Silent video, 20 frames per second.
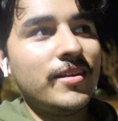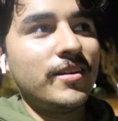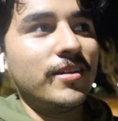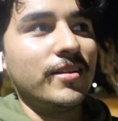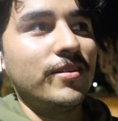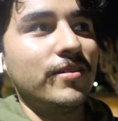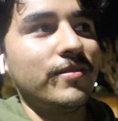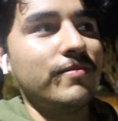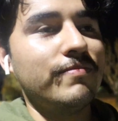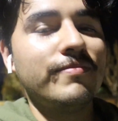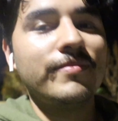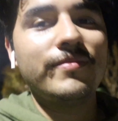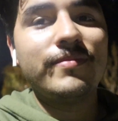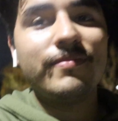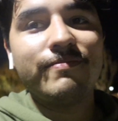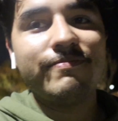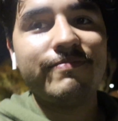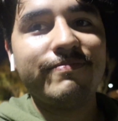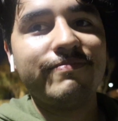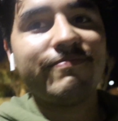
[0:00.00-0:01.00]
you know
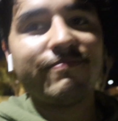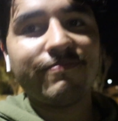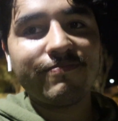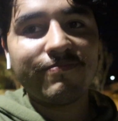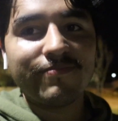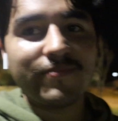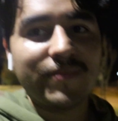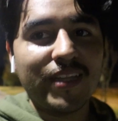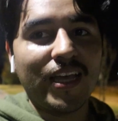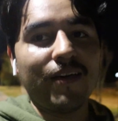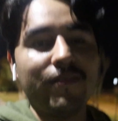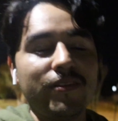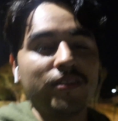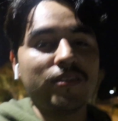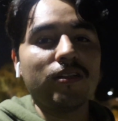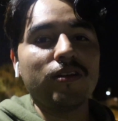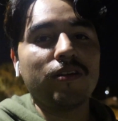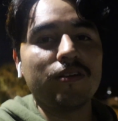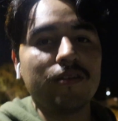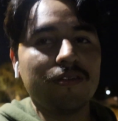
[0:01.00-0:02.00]
having to
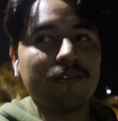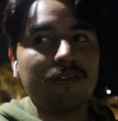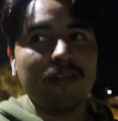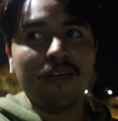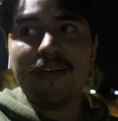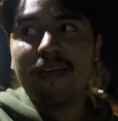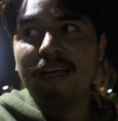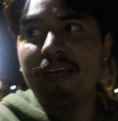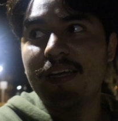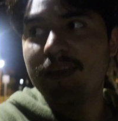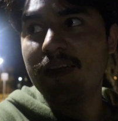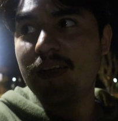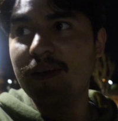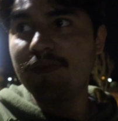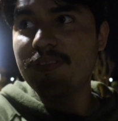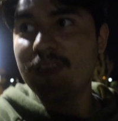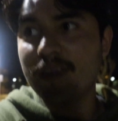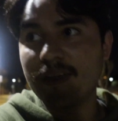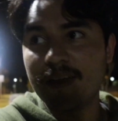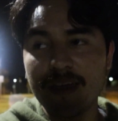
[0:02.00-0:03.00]
learn how to edit
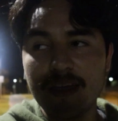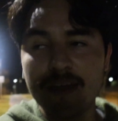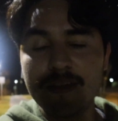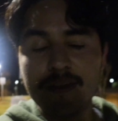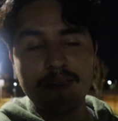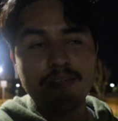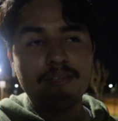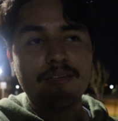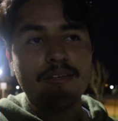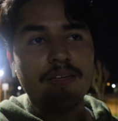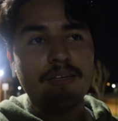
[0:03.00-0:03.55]
everything again.